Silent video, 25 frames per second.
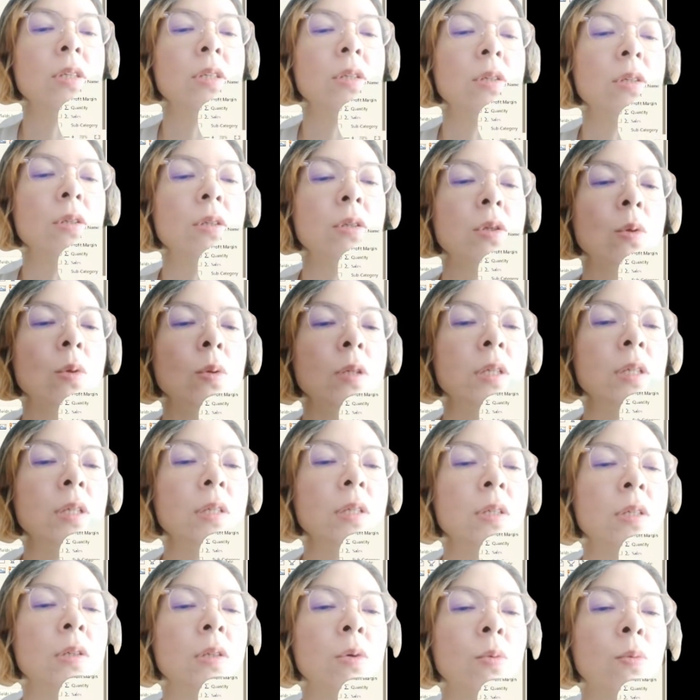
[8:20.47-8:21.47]

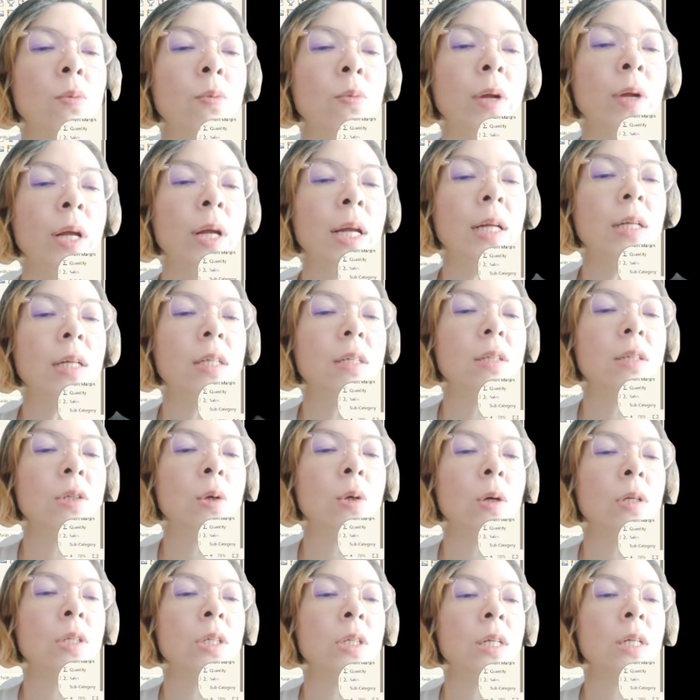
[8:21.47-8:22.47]
Notice the red
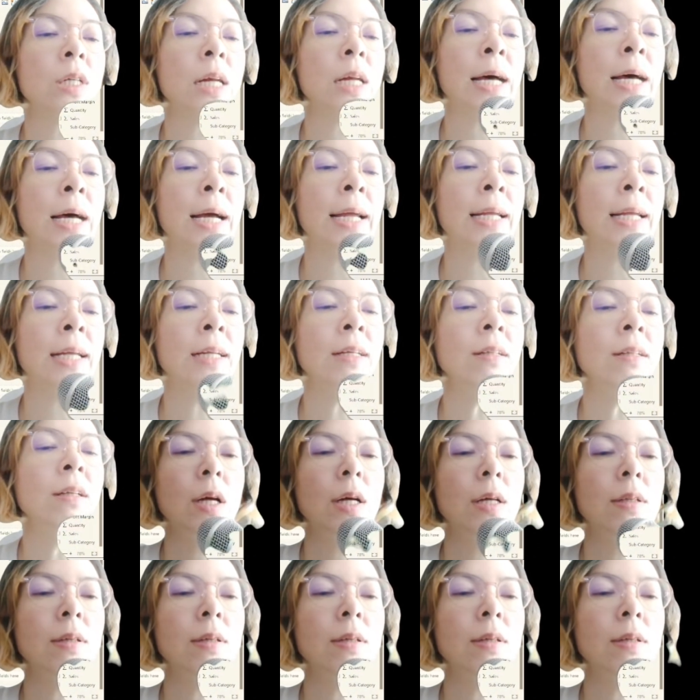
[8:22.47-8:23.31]
dotted line.